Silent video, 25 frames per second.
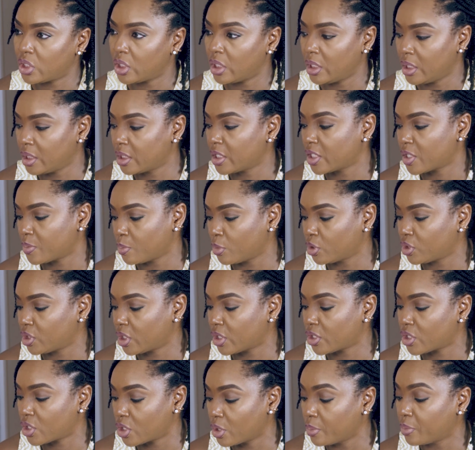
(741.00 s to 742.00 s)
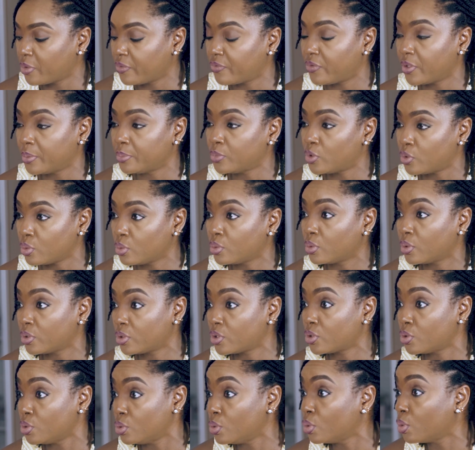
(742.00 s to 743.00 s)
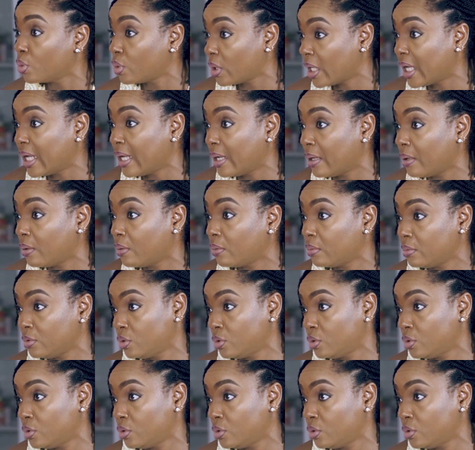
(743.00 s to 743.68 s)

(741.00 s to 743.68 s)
In as much as some of them do not know how,